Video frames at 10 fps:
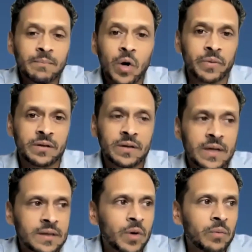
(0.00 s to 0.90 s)
the moment,
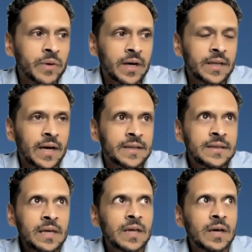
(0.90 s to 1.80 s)
I
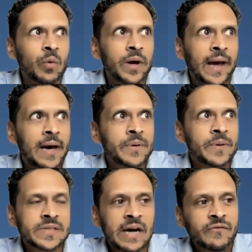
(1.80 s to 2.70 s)
think that what
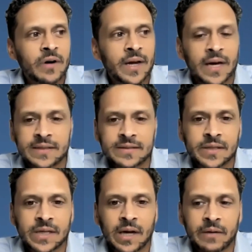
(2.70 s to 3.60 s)
happened is after I got sick,